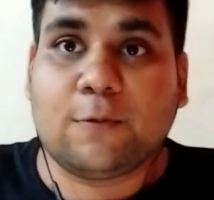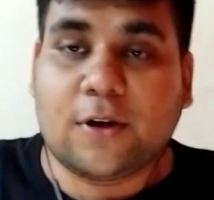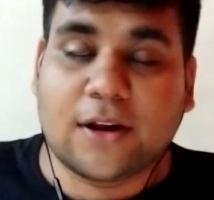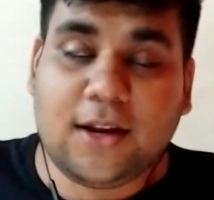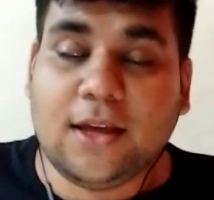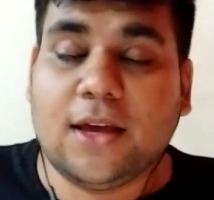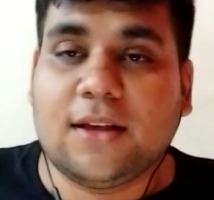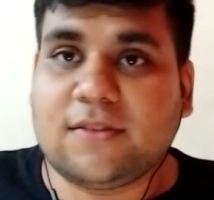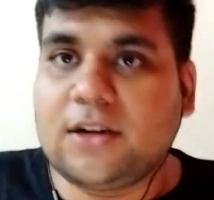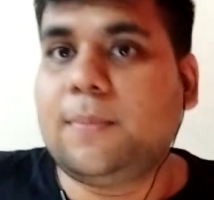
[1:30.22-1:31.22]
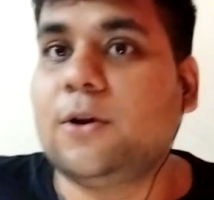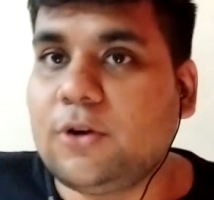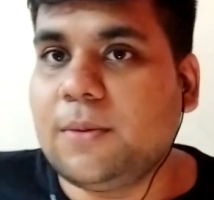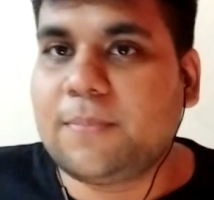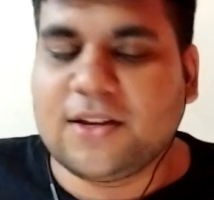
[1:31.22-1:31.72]
would really set up a
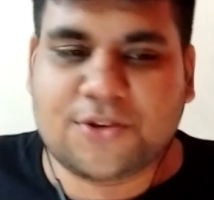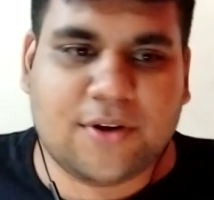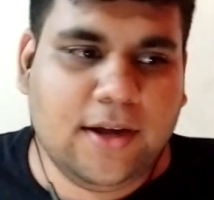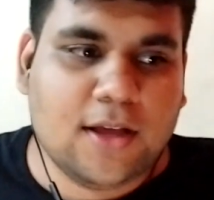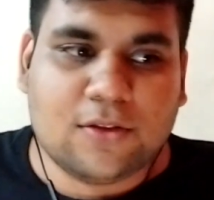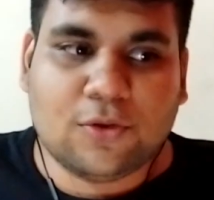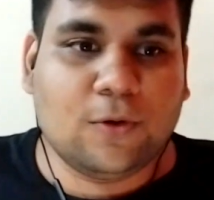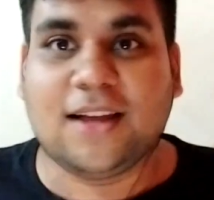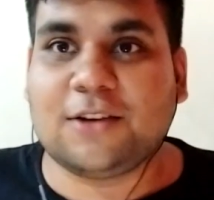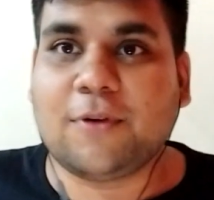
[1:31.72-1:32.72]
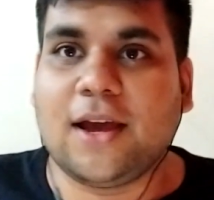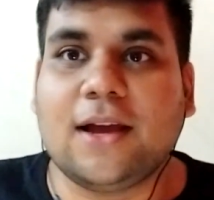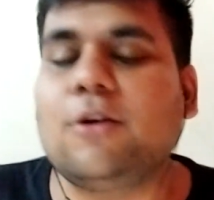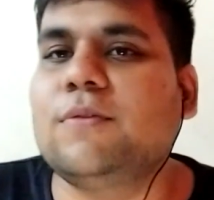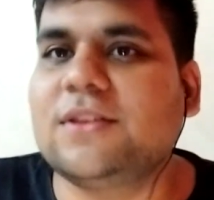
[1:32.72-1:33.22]
good impression, right? So that's why I
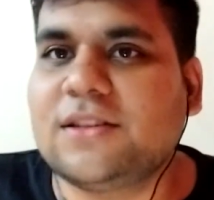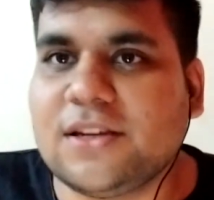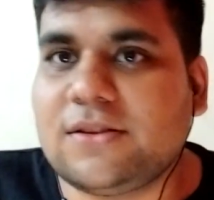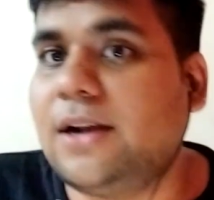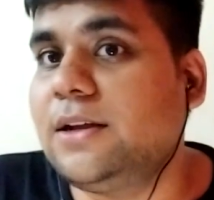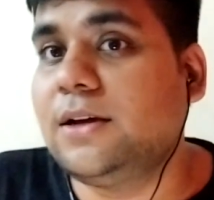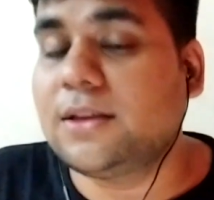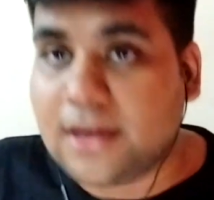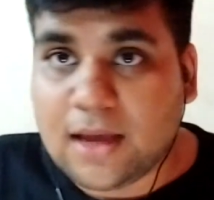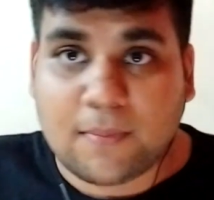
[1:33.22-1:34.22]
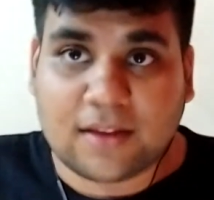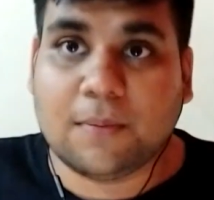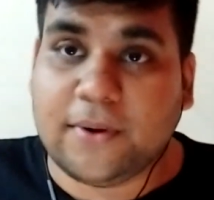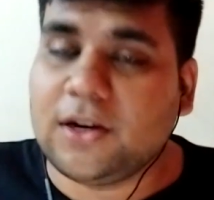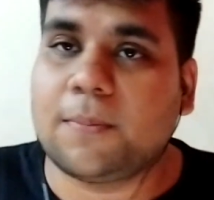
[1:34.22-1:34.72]
always suggest that a game as a
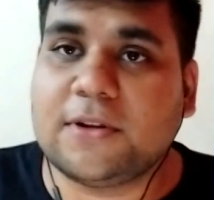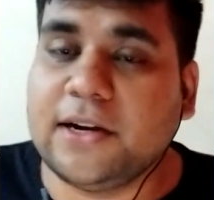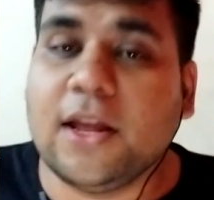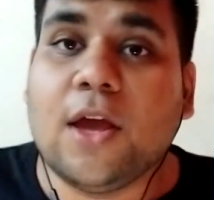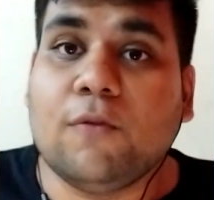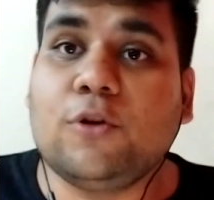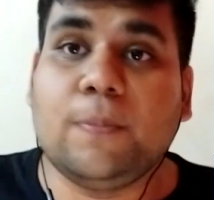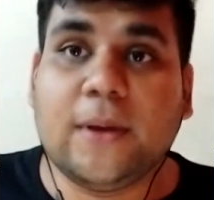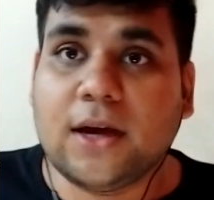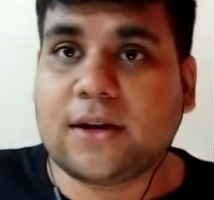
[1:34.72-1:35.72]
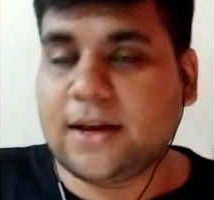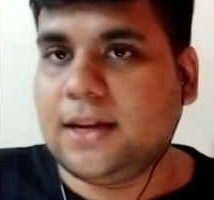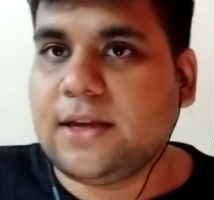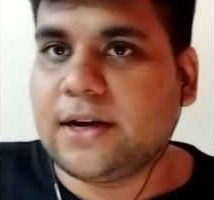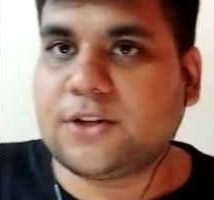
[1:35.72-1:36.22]
beginner project would be a
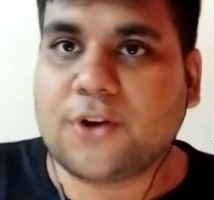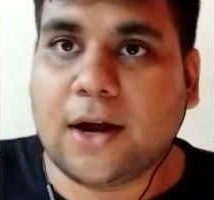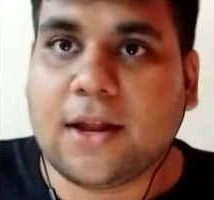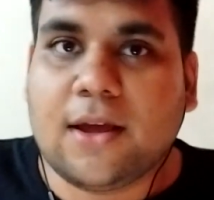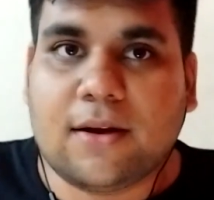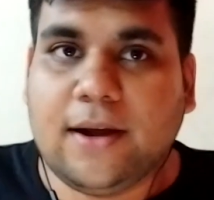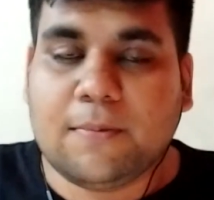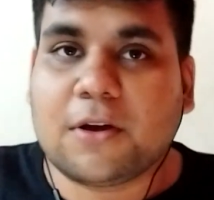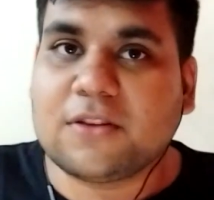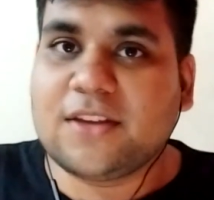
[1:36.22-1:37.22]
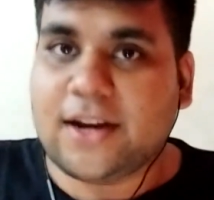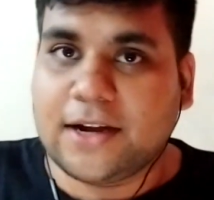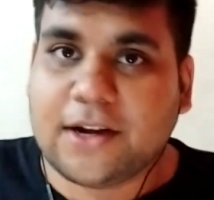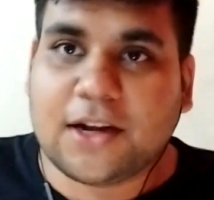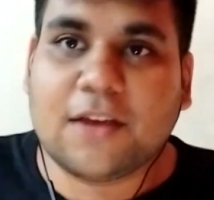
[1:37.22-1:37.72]
really great start, right? Because they're
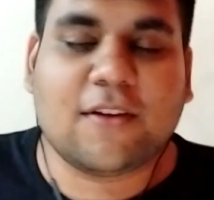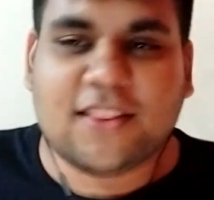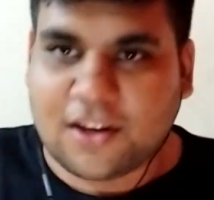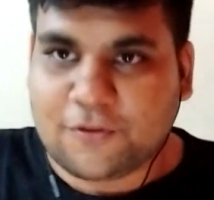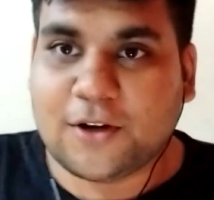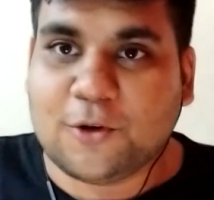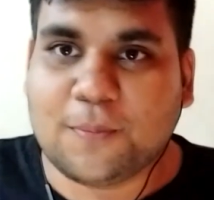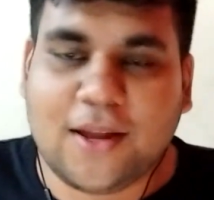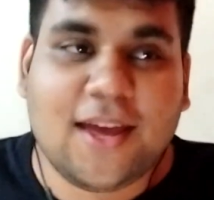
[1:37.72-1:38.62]
addictive and they're fun to play,